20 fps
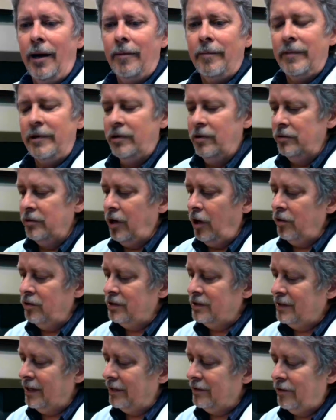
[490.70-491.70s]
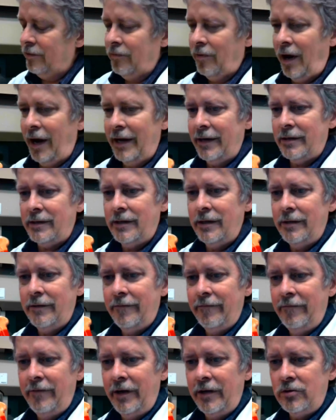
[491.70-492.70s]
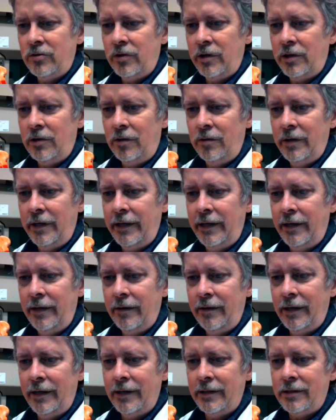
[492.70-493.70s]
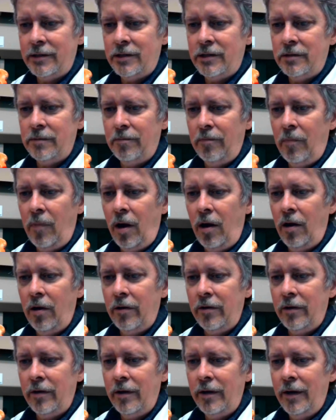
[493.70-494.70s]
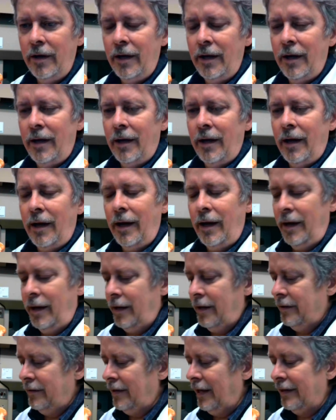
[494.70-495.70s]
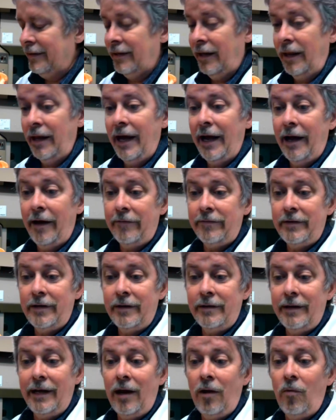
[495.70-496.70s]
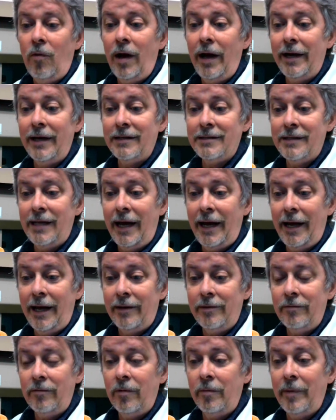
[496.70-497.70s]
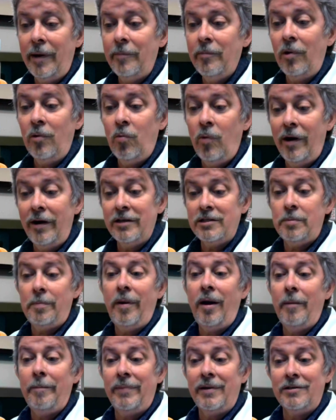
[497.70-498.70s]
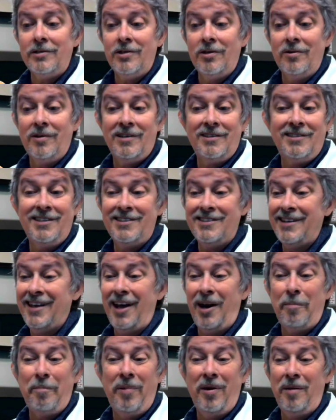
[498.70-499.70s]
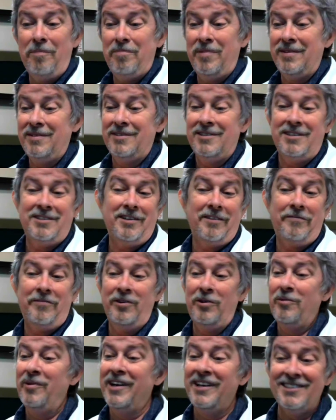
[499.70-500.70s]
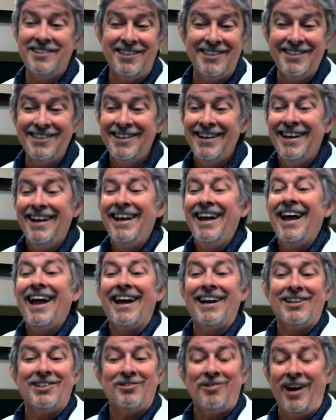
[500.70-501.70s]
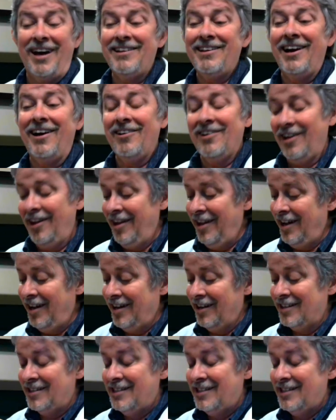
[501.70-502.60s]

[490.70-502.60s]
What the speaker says: You'll notice that the right ventricle here is smaller than the left. Now, why is that? Remember where it's pumping to. It's got to pump it just a few inches, and it's right there in the lungs.